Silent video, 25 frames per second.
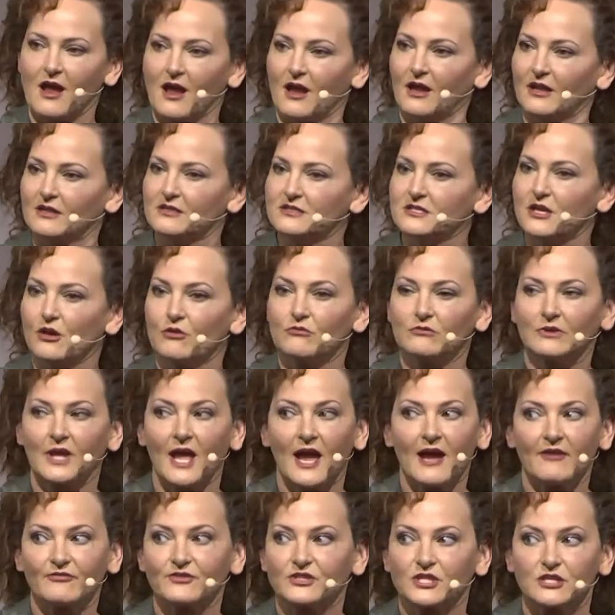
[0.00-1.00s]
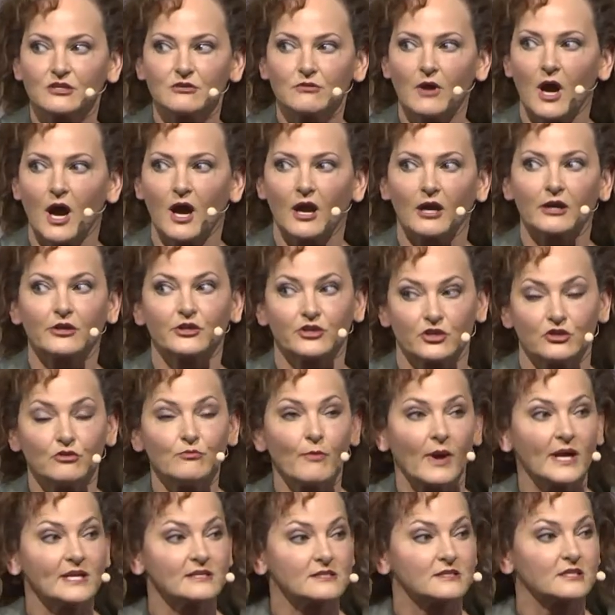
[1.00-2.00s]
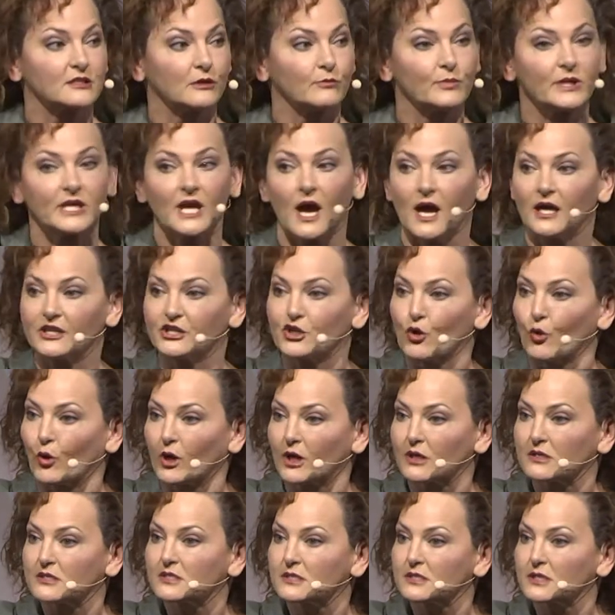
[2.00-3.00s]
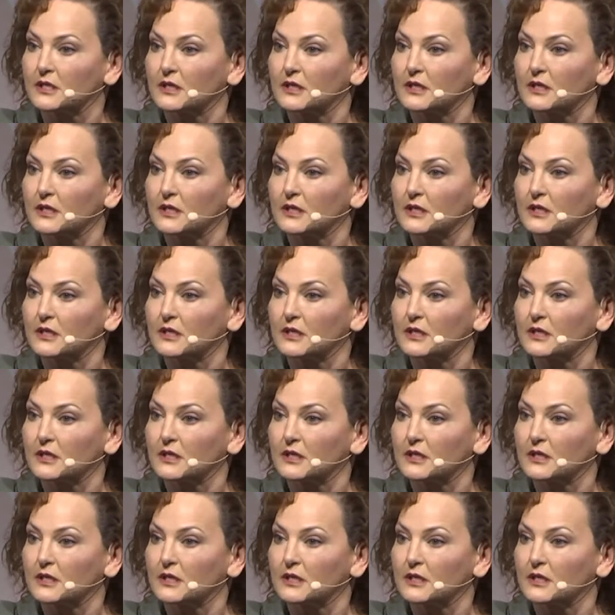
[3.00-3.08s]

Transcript: Don't laugh too hard. You might still be on yours.